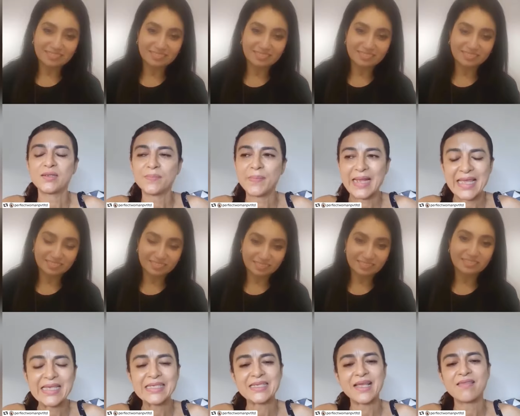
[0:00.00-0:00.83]
Speaker 1: and then
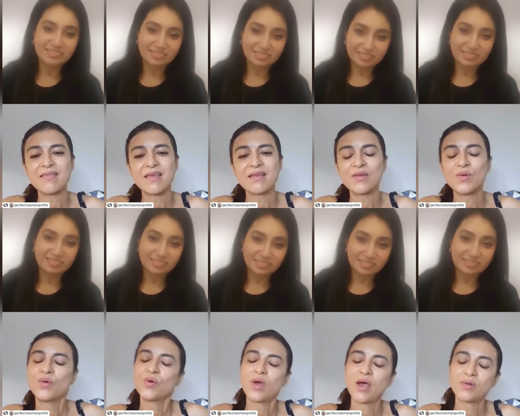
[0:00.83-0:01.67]
know how to
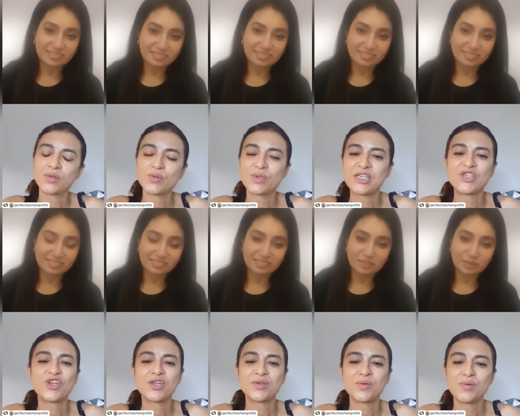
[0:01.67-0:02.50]
reschedule all
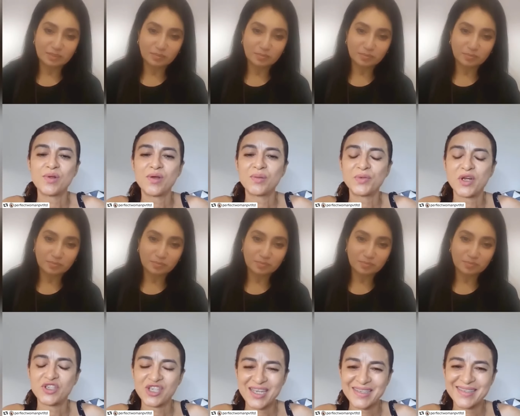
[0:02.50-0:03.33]
projects.
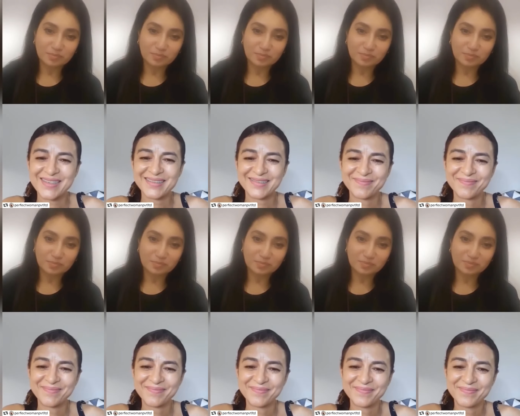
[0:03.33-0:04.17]

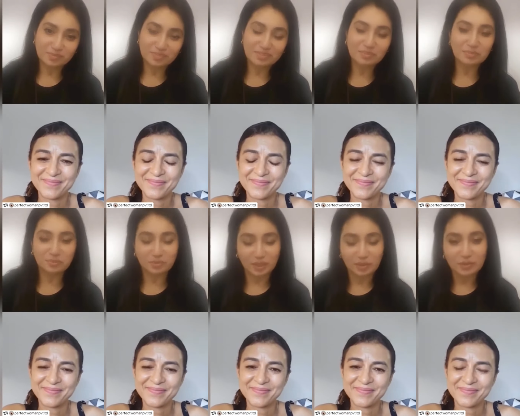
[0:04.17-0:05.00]
Speaker 2: Wow.
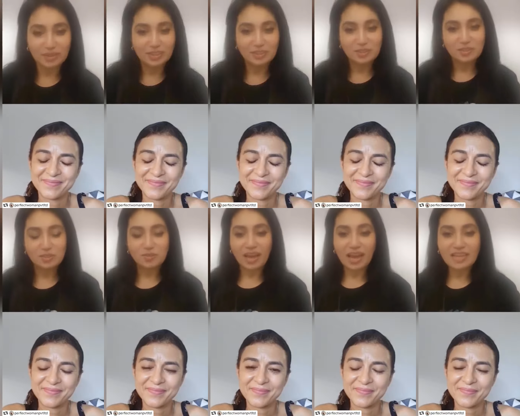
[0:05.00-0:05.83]
So as a
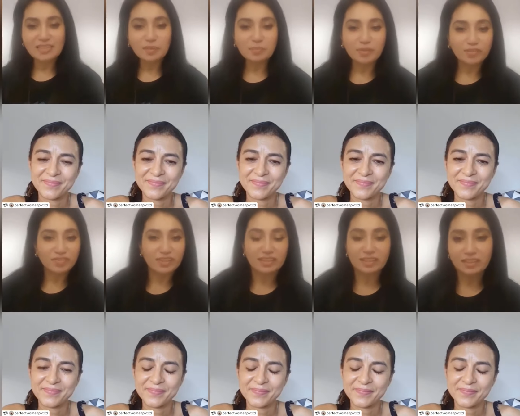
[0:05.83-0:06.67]
perfect learner,
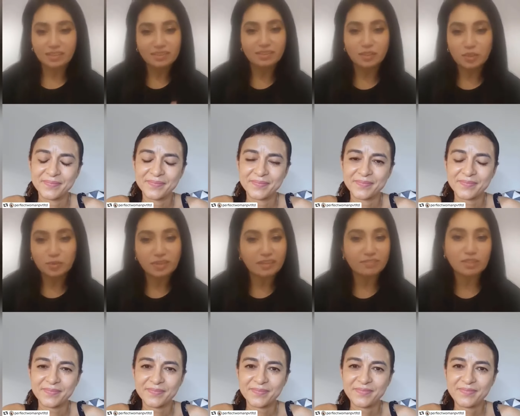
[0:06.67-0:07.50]
you never stop
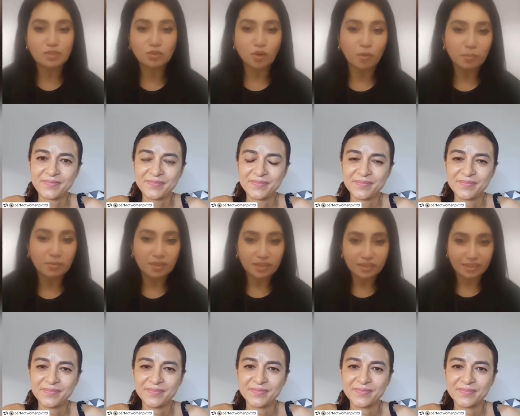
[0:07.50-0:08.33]
learning.
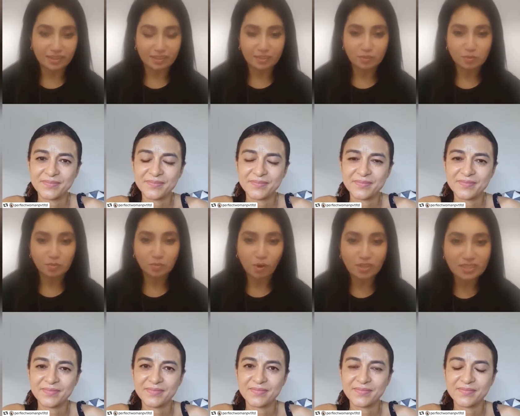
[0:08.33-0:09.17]
So what's the
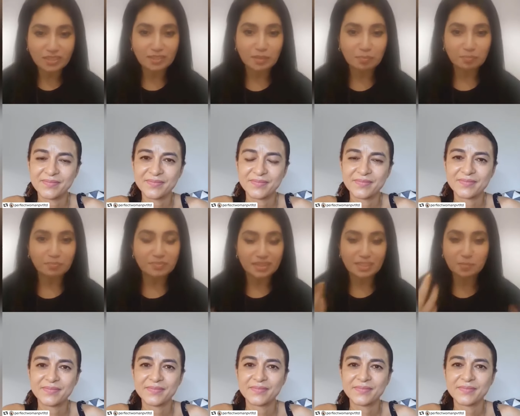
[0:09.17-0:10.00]
the spark in it